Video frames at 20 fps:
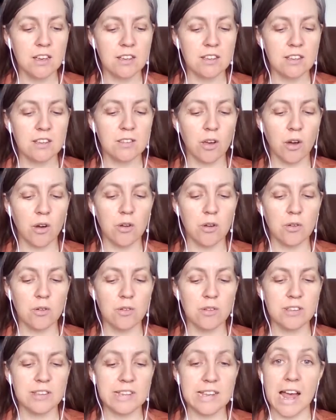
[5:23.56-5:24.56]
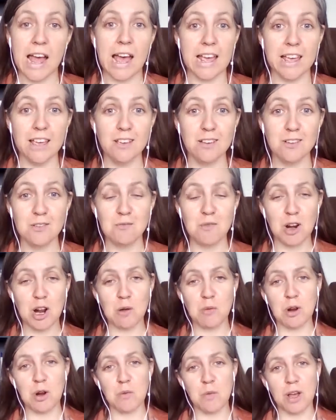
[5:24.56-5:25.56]
So today, what I
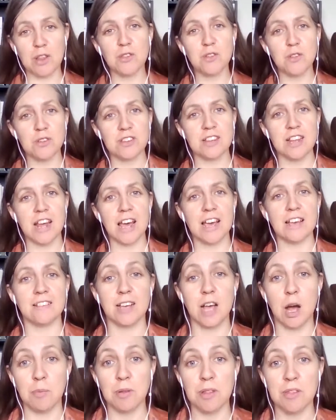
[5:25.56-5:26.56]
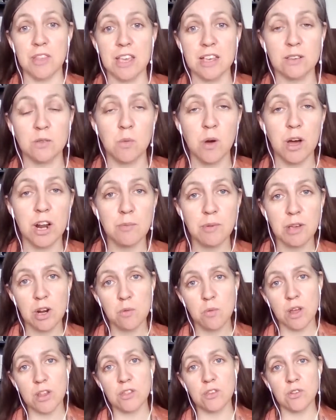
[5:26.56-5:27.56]
want to run through today is a couple of things. One, I'm going to
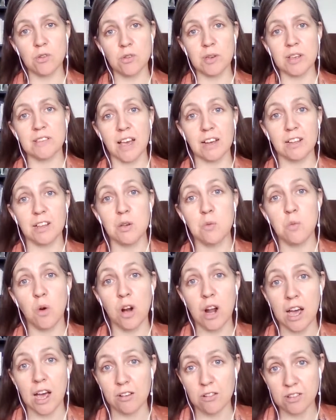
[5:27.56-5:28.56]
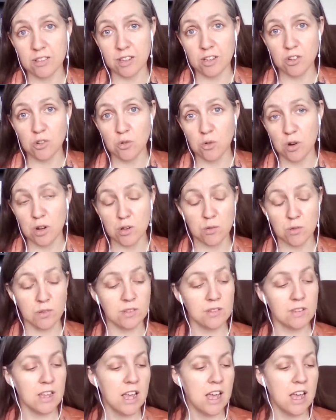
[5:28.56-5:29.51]
run through exactly what are essential oils.